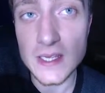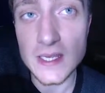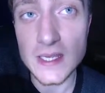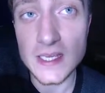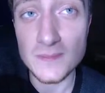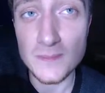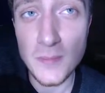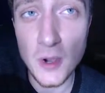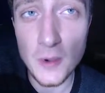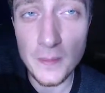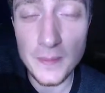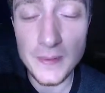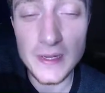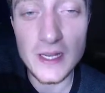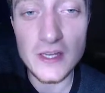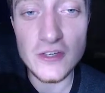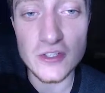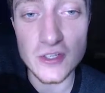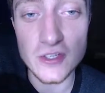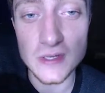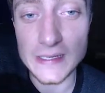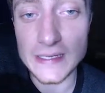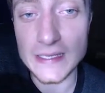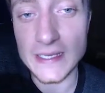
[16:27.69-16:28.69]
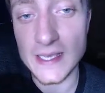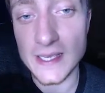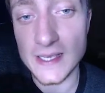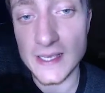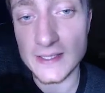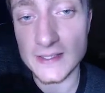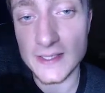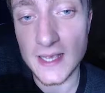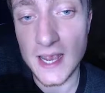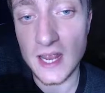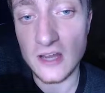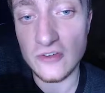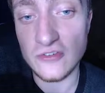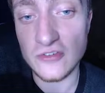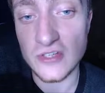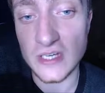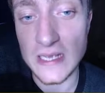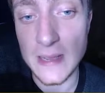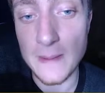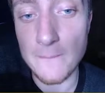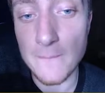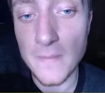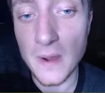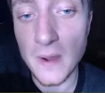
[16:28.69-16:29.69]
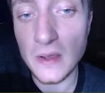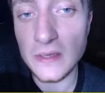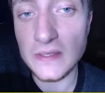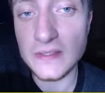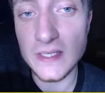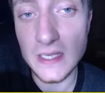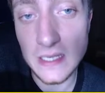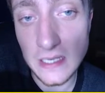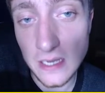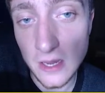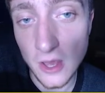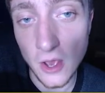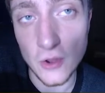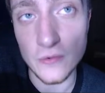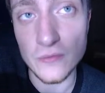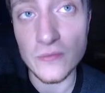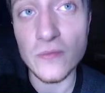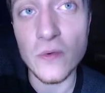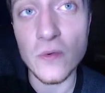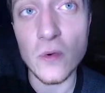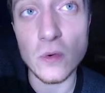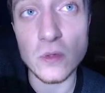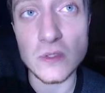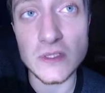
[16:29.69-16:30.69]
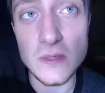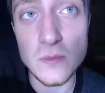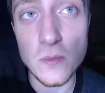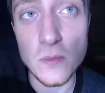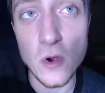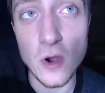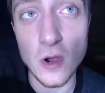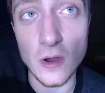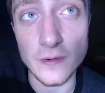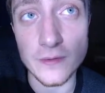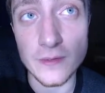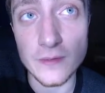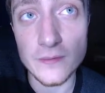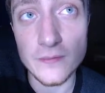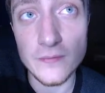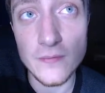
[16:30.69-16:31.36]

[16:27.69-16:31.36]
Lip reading: His population is actually a mighty low 41.